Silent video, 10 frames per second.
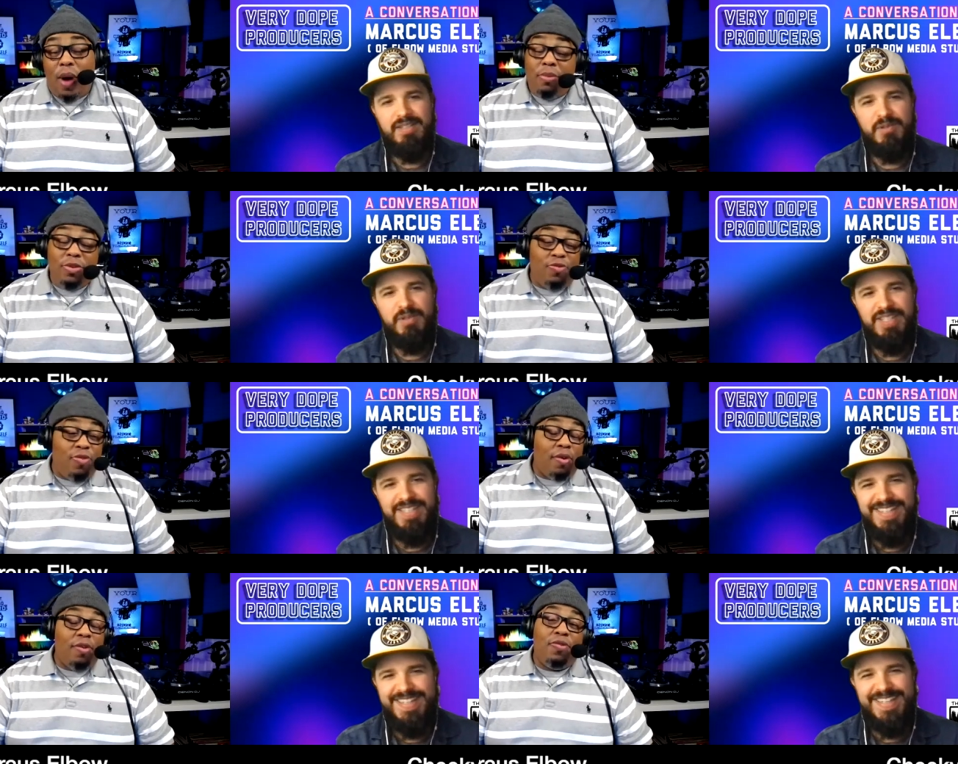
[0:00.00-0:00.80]
Speaker 1: was
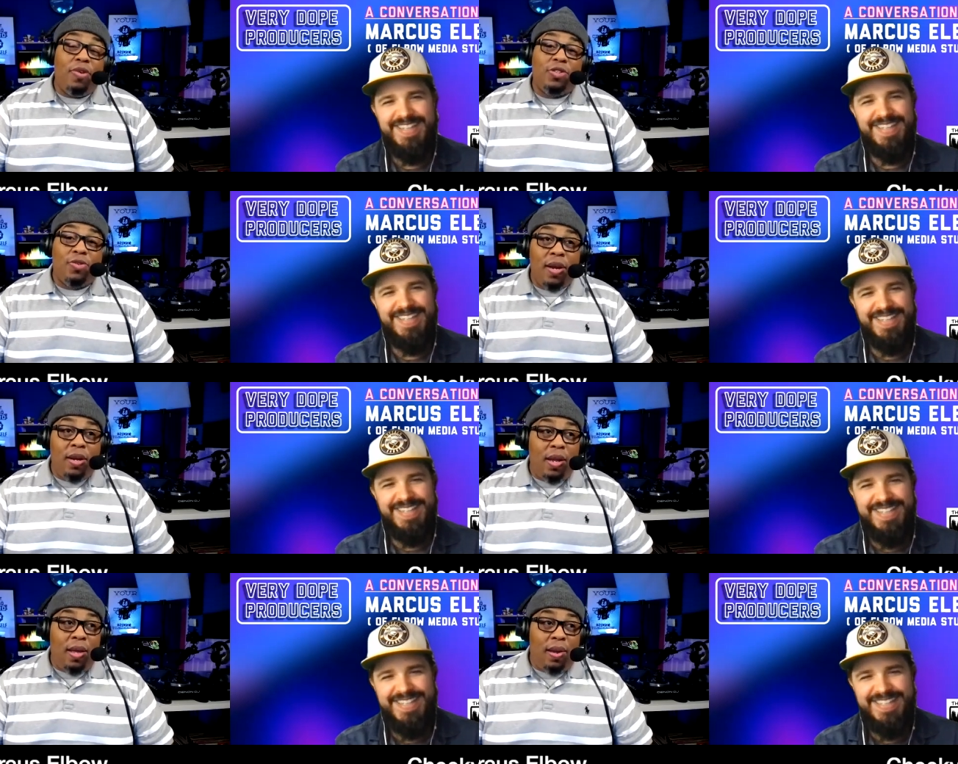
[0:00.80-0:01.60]
very
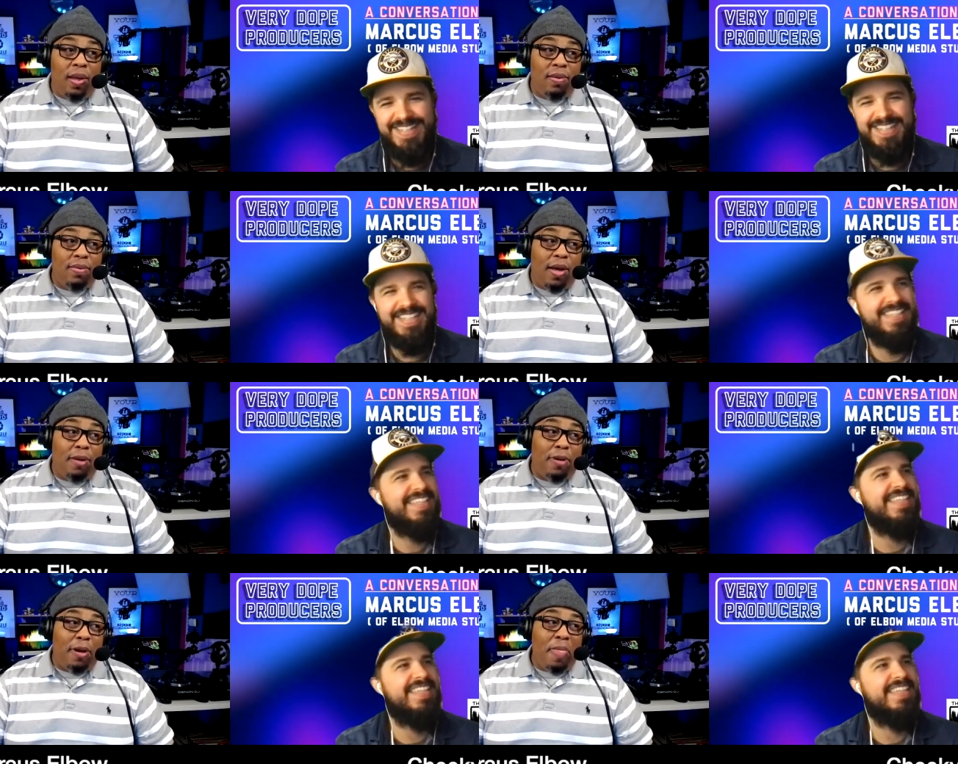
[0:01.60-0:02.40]
frustrated, and, and
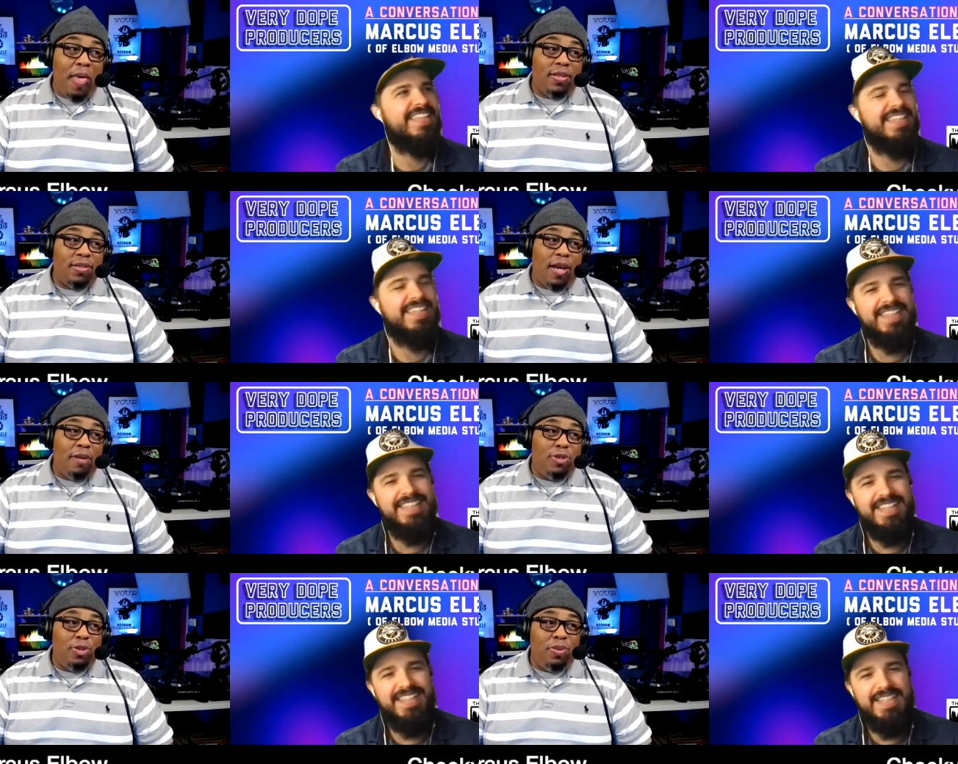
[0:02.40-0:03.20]
I'm, I'm not the
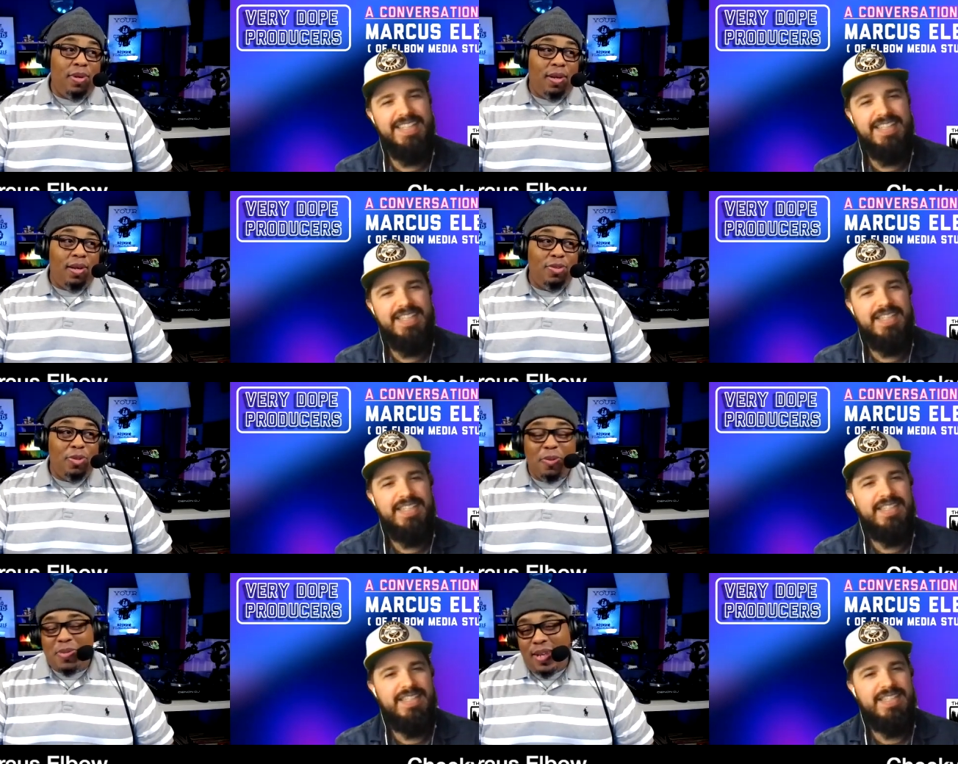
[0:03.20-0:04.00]
type to, uh, you know,
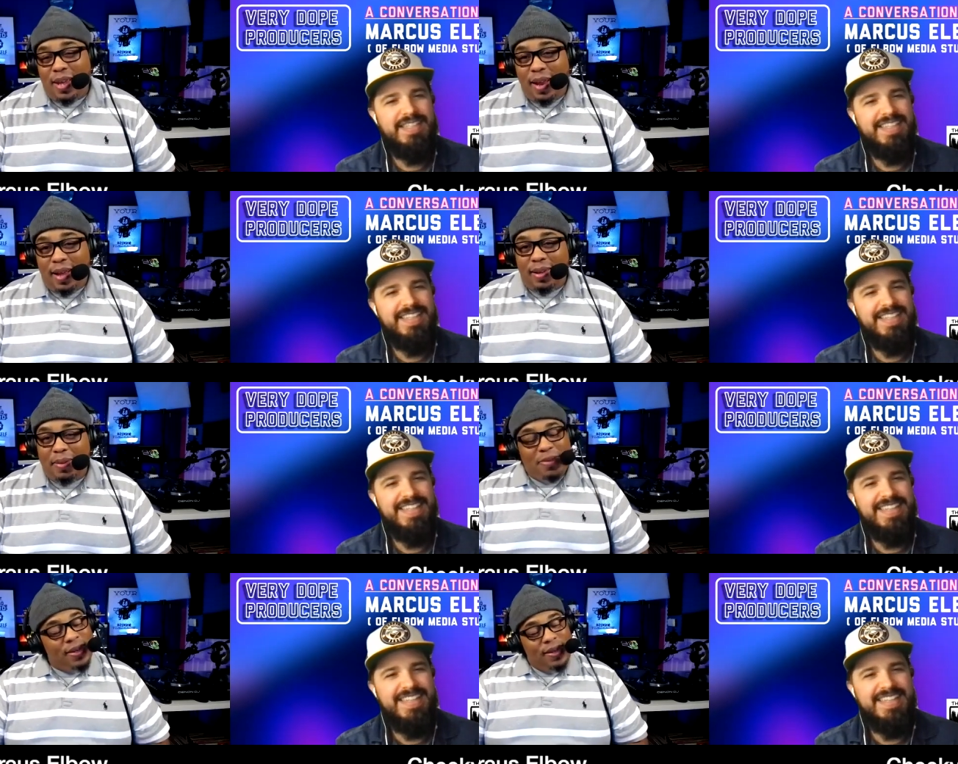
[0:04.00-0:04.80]
what I'm saying, I, am
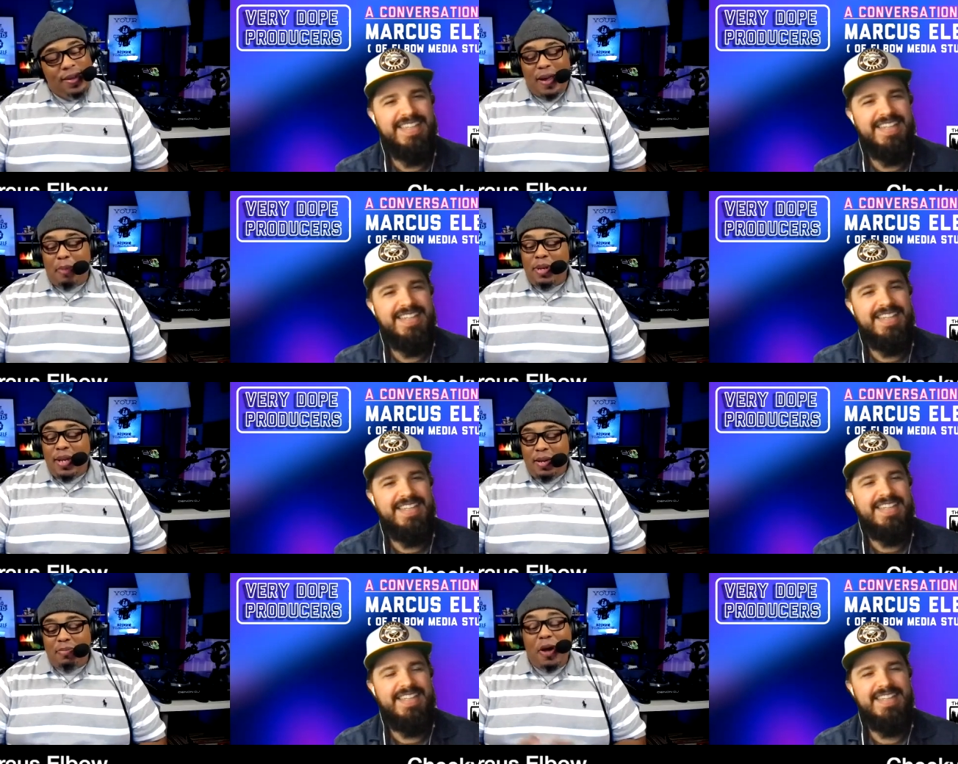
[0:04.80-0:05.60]
I'm, I'm gonna
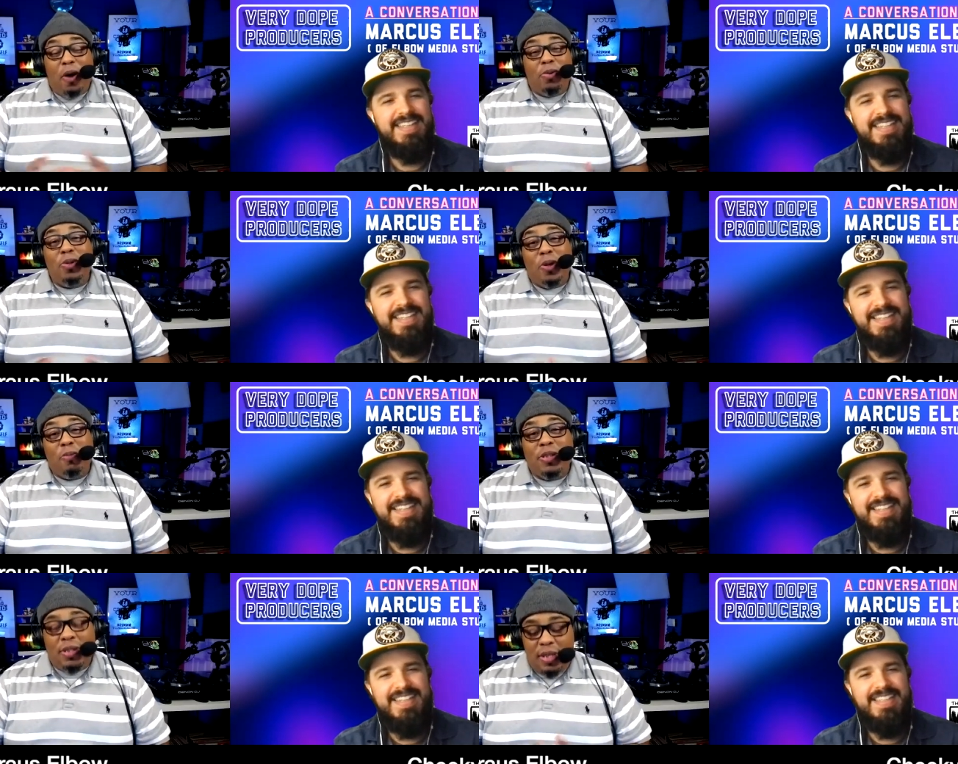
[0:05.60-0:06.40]
let them know, you know.
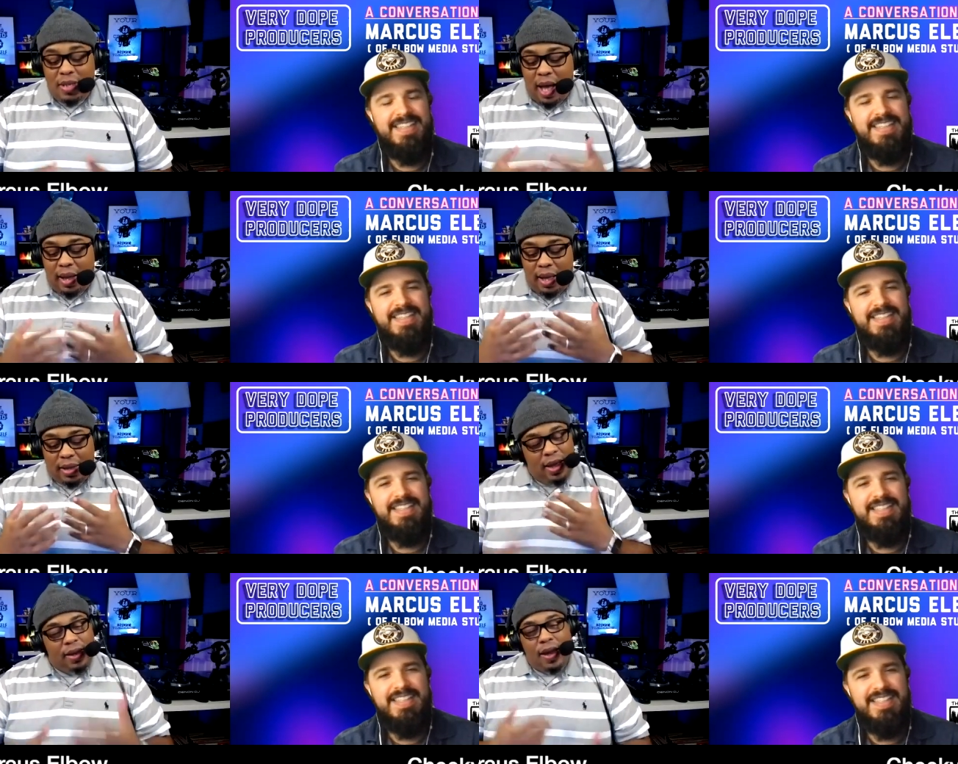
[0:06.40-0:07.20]
But see, I, I
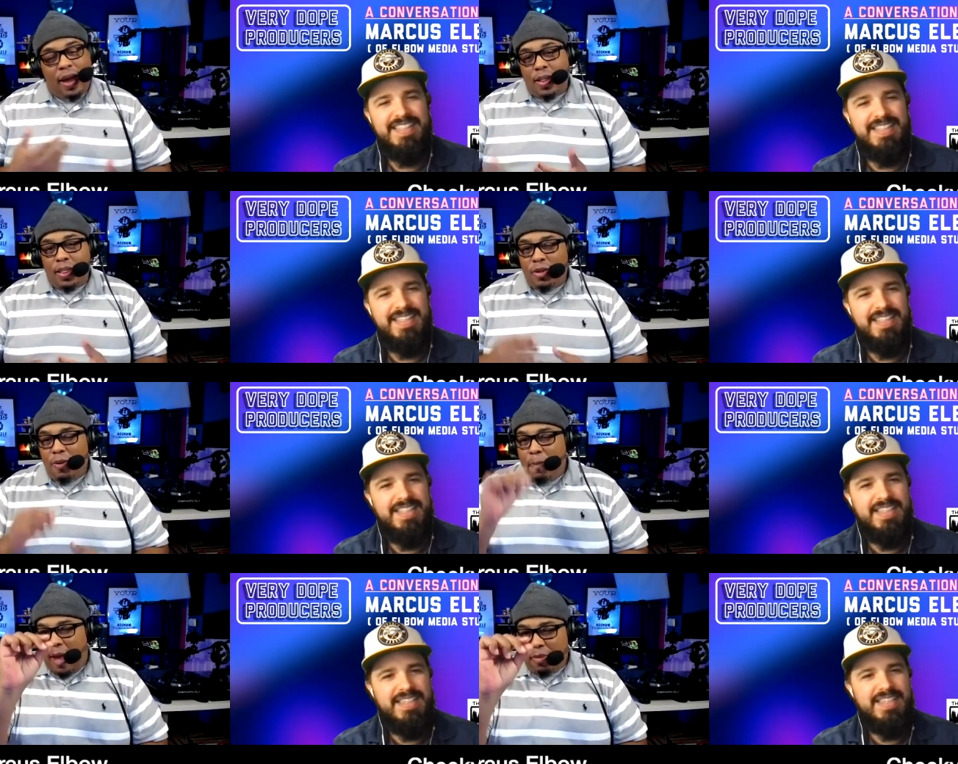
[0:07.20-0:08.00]
kind of got a little
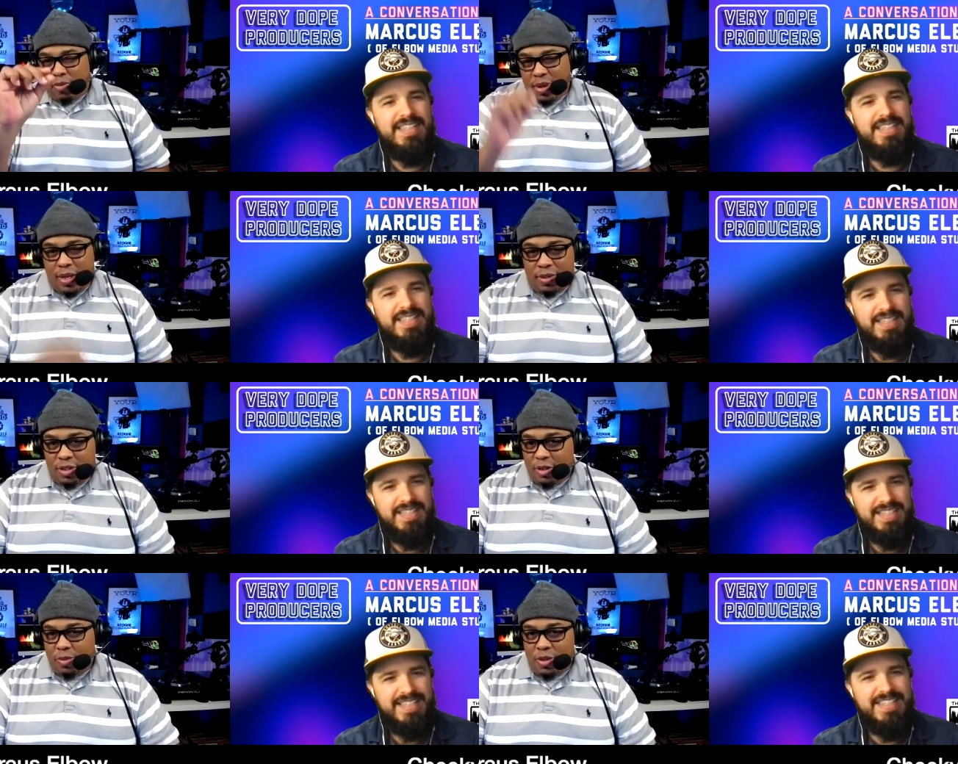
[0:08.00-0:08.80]
baby
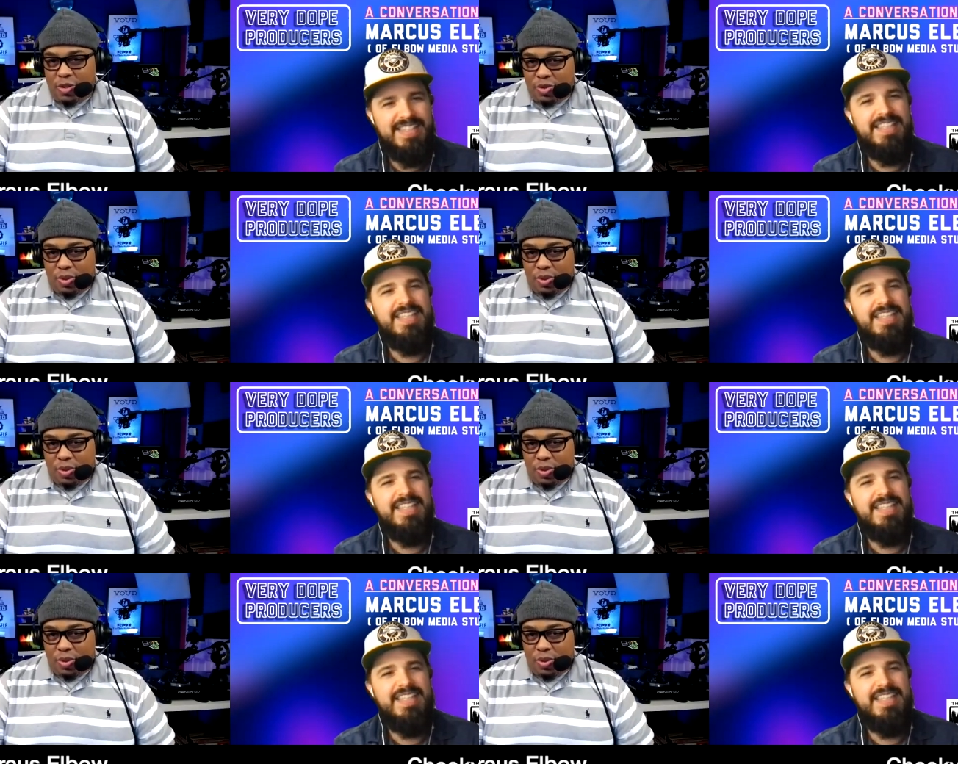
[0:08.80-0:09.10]
relationship with it,